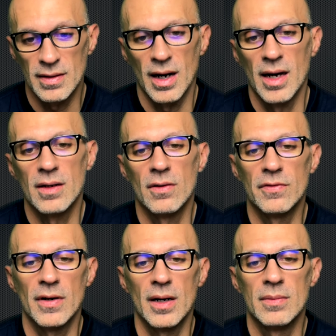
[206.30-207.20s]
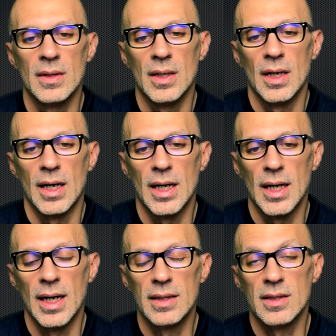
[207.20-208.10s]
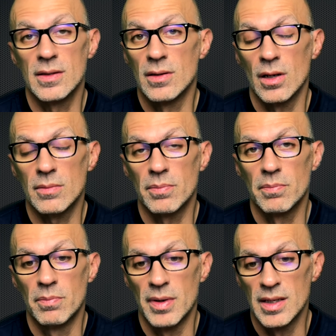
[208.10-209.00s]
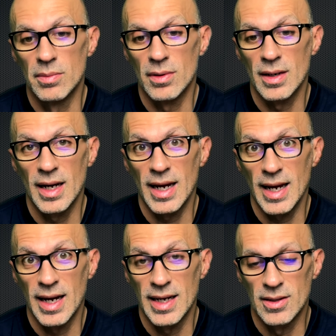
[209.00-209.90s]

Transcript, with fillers: I confirm uh, it is not breathable at